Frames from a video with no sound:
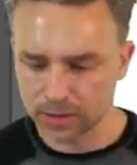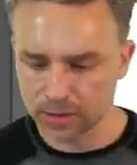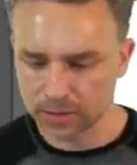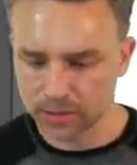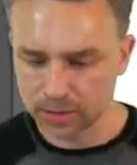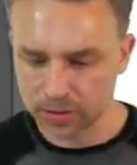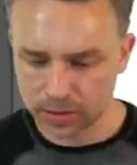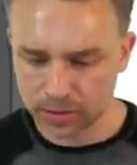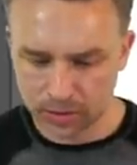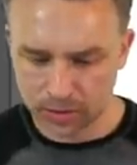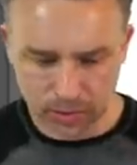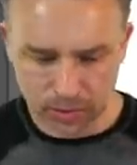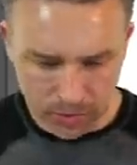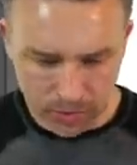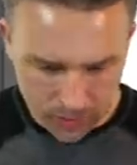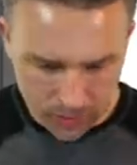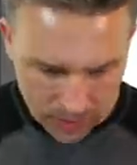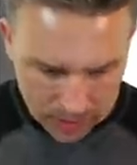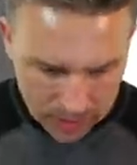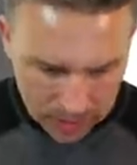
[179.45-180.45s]
to
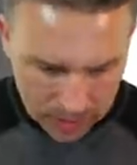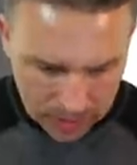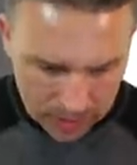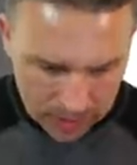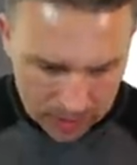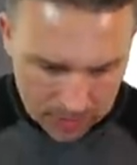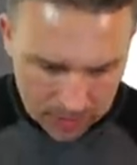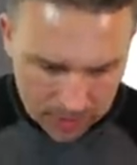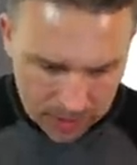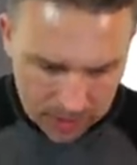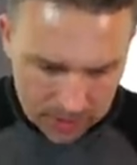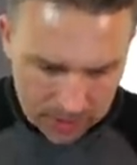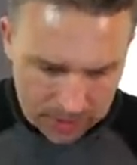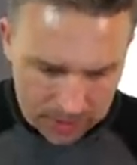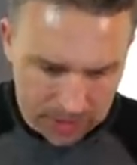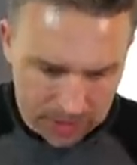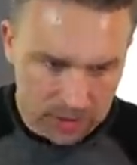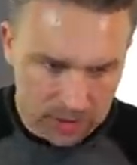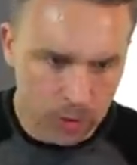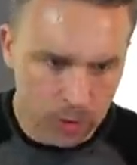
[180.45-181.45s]
animate
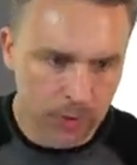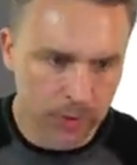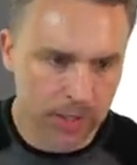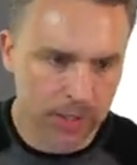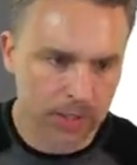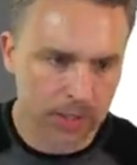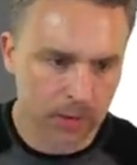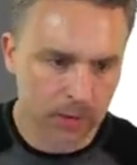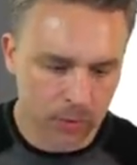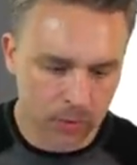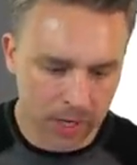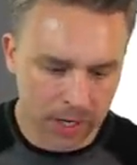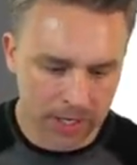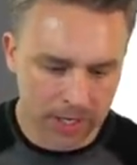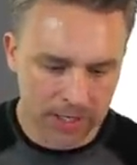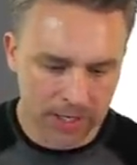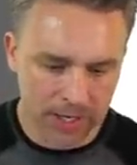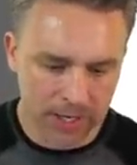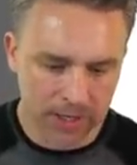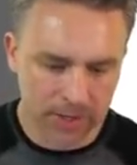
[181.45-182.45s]
that's opening right
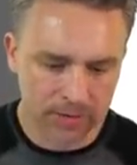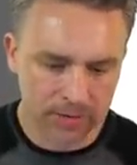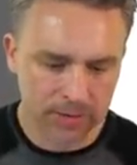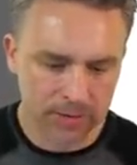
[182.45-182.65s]
now.